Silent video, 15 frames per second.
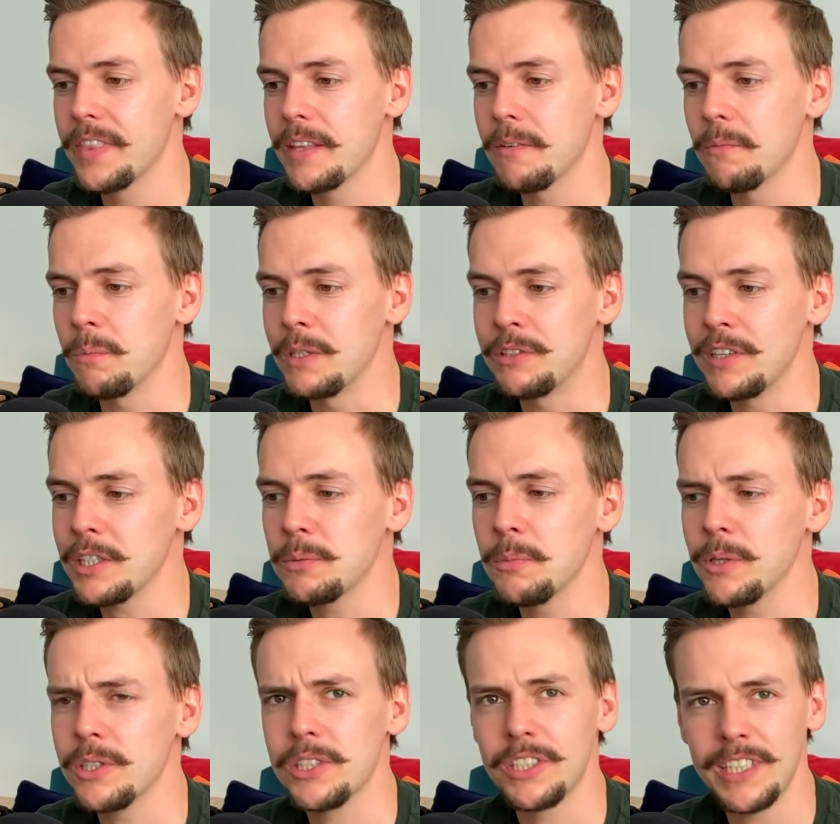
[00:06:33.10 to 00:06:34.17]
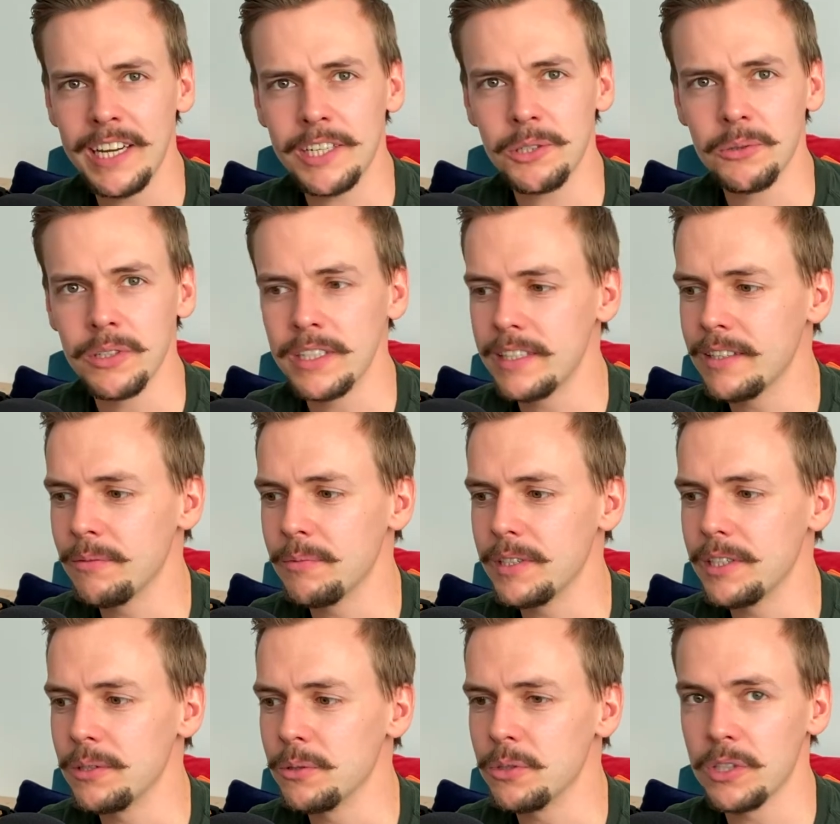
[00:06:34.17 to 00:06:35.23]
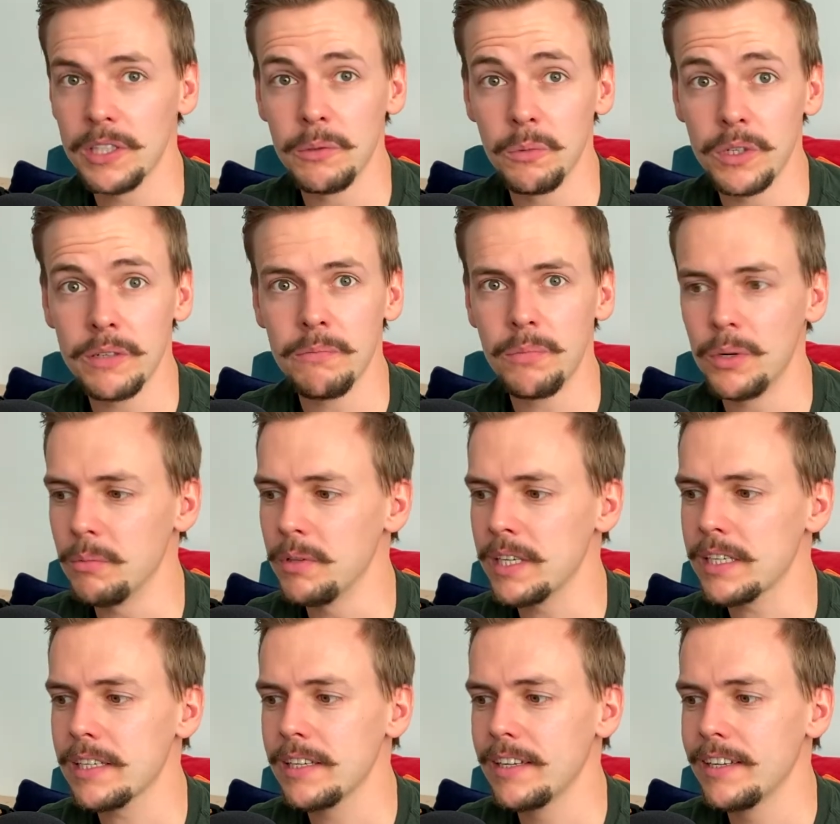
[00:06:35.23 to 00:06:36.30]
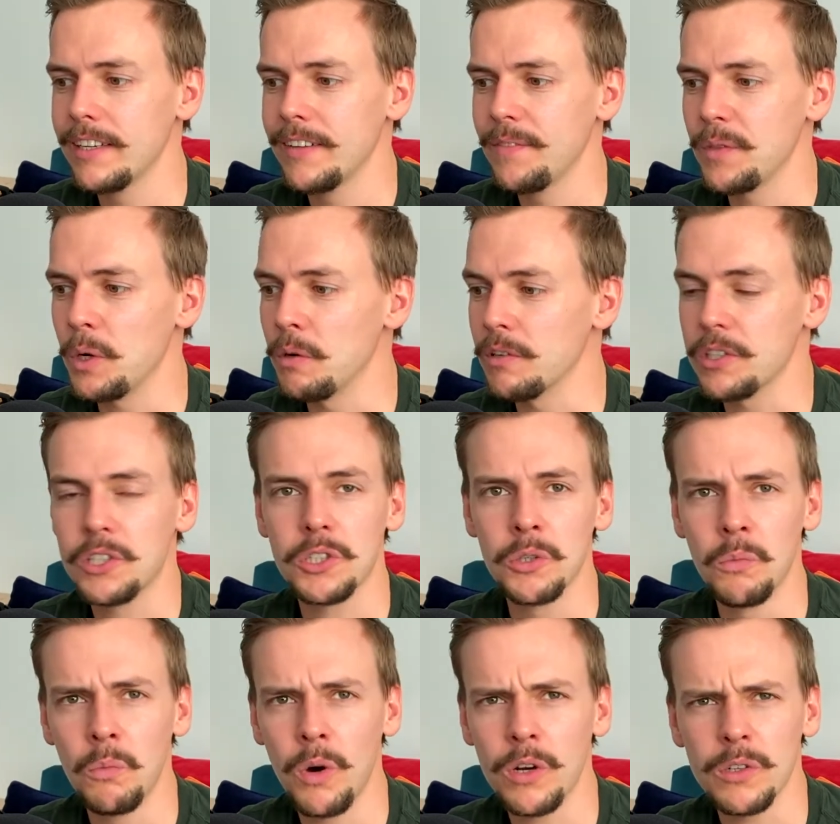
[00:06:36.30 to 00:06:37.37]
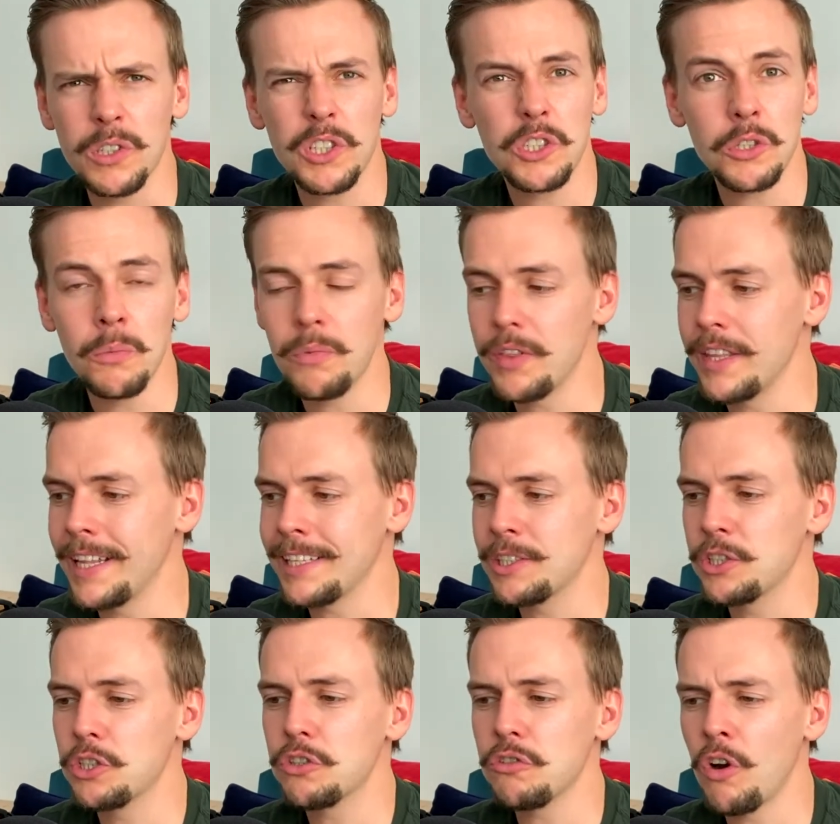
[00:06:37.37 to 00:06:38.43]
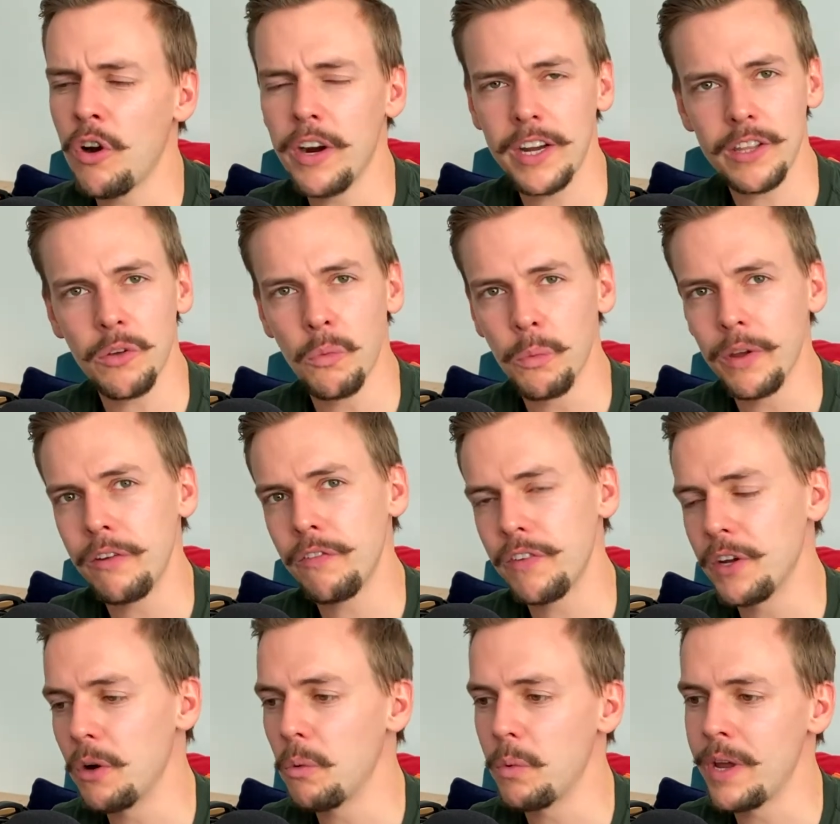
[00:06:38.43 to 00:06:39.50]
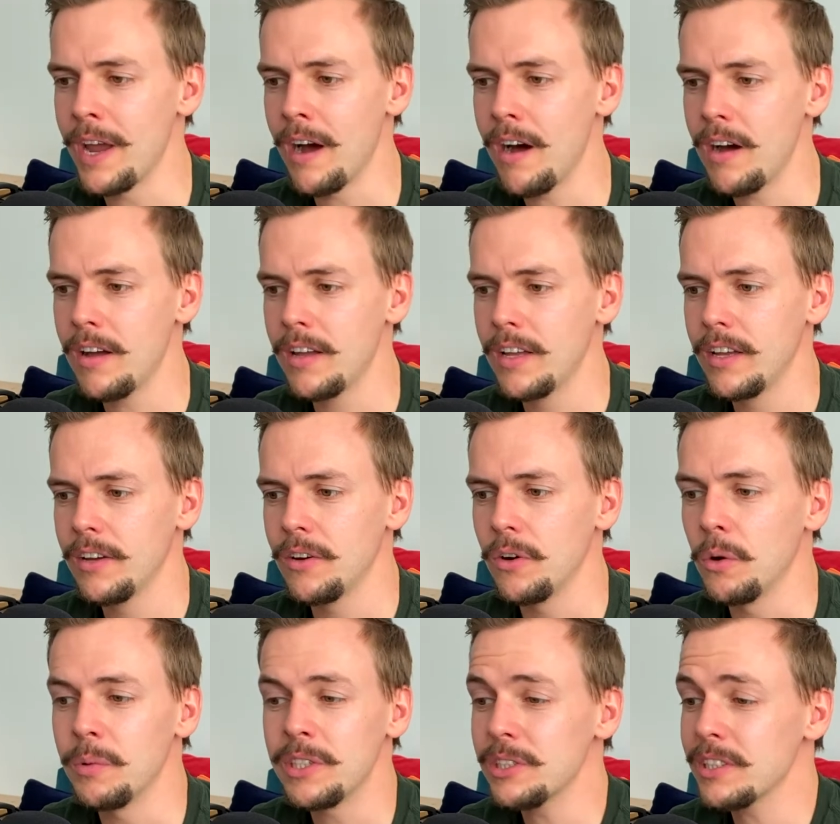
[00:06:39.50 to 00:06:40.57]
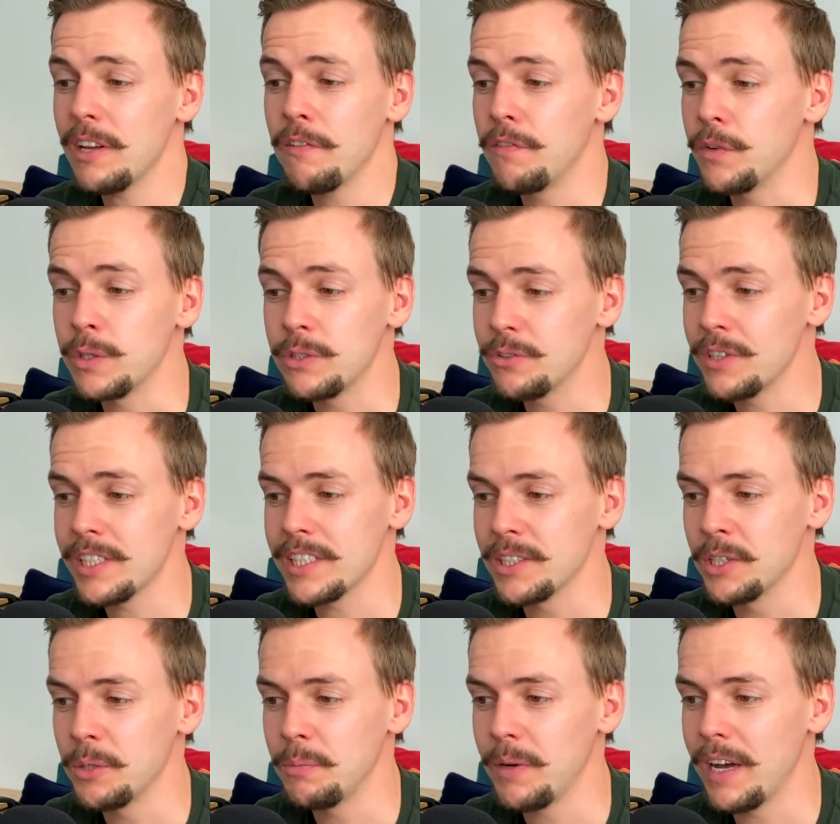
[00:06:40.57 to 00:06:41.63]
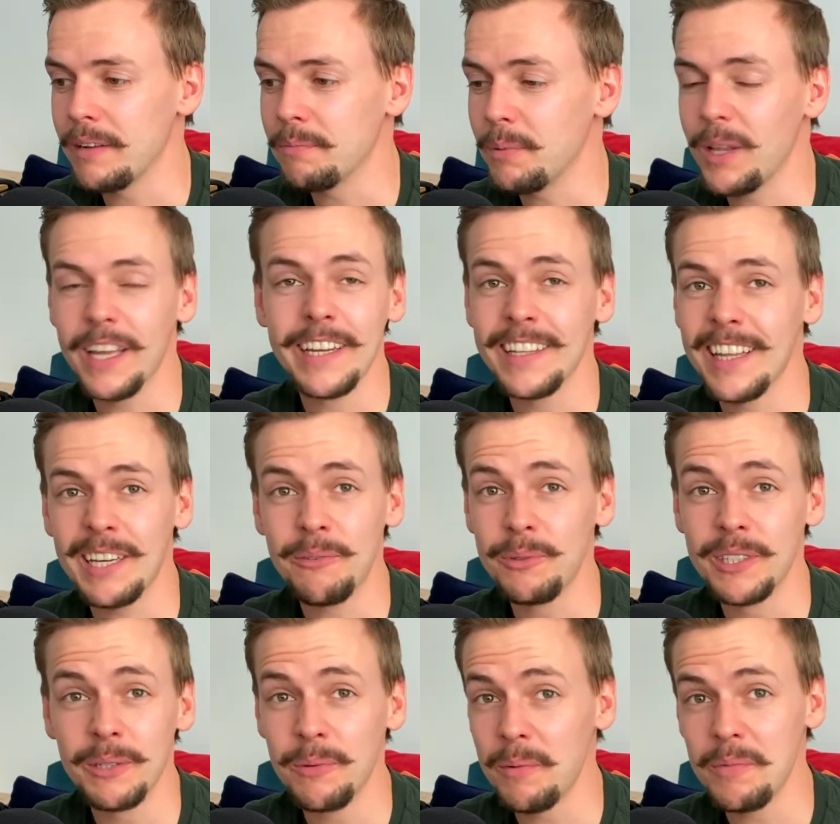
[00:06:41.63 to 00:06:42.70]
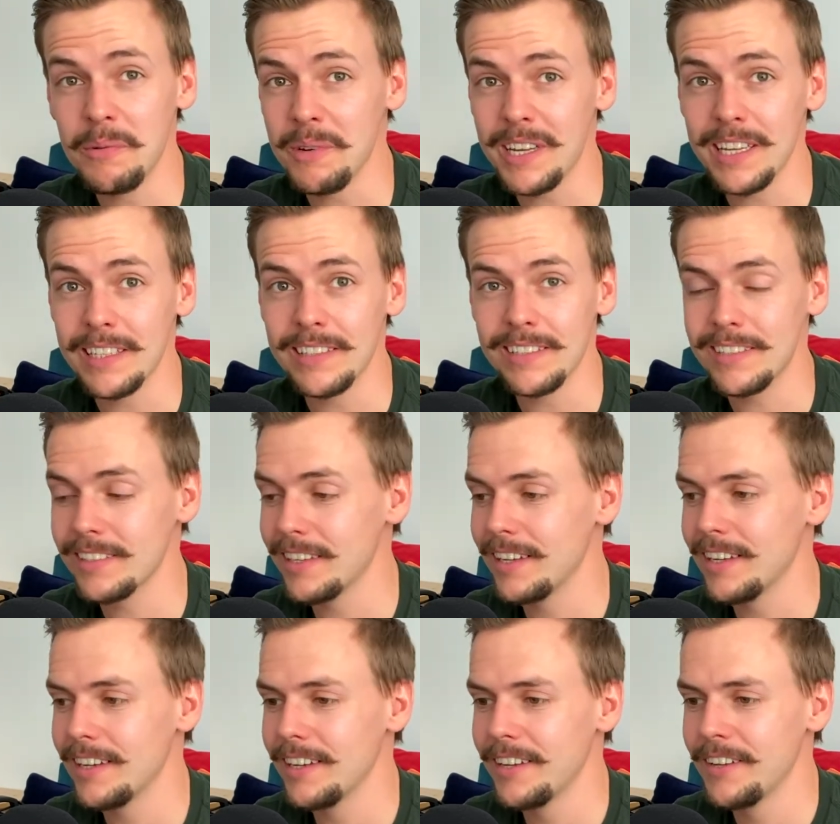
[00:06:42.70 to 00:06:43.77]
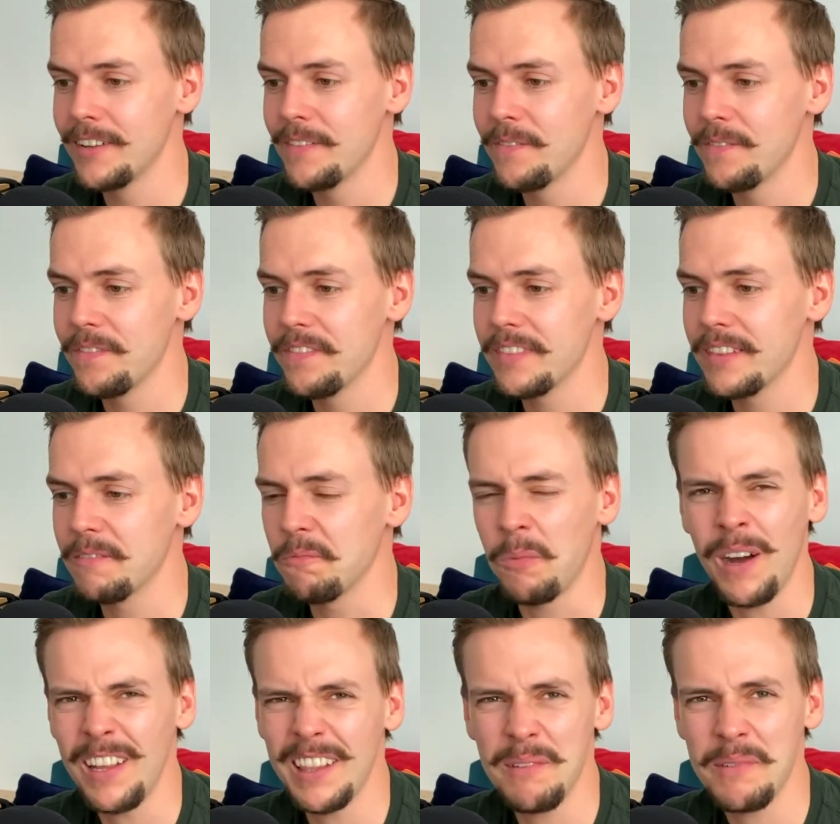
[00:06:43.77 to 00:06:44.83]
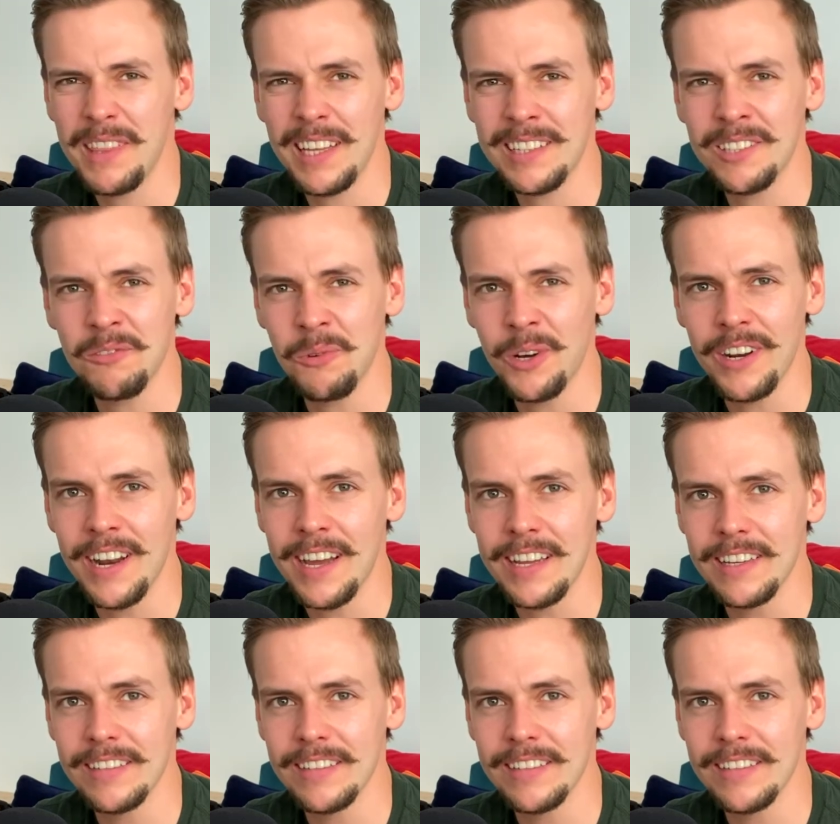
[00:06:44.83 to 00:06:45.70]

We dress more sexually than we usually would in public, or as someone or something that's stronger than we feel we are, or we just have fun dressing up and playing like we did when we were kids. Why limit that to one night?